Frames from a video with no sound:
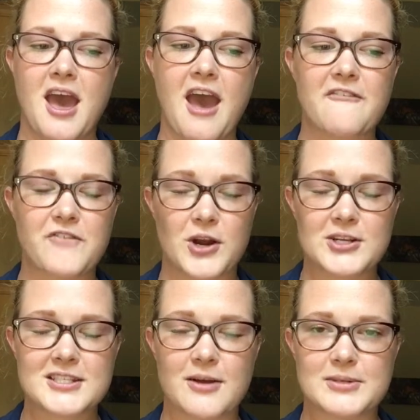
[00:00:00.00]
At
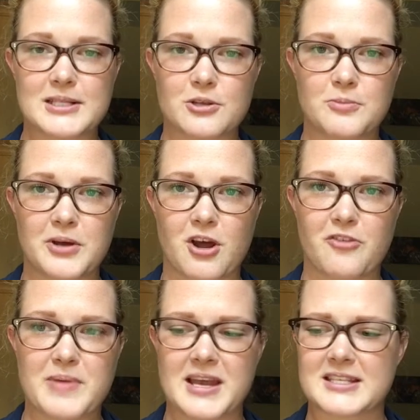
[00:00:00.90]
first, I was a little put
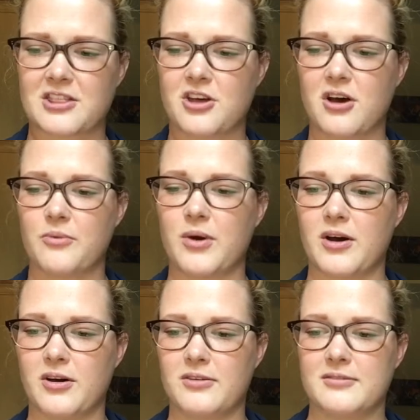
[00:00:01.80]
off because I thought,
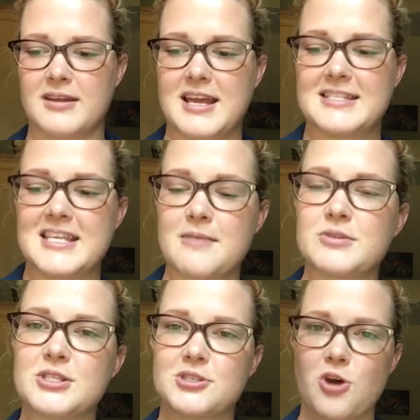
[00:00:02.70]
well, it
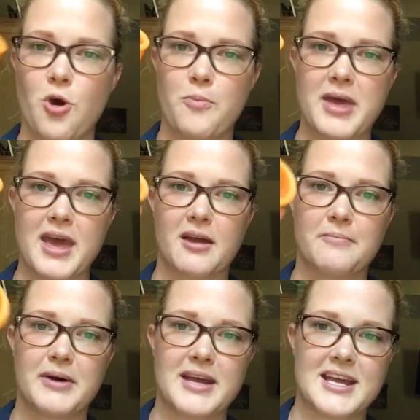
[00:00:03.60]
seems so big,
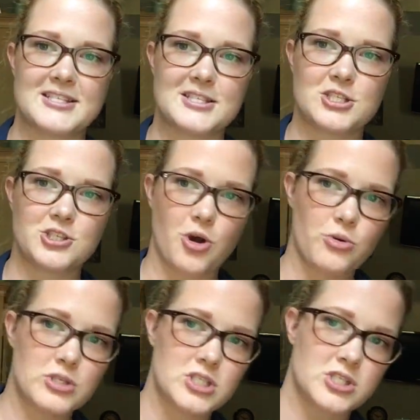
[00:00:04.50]
but it's
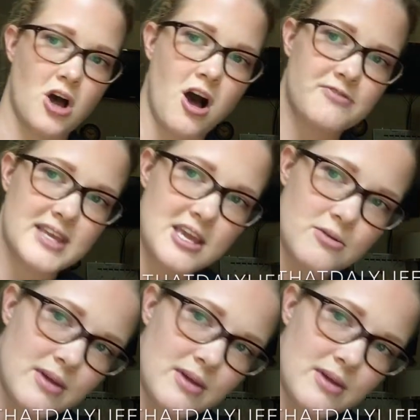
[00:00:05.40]
so soft. Like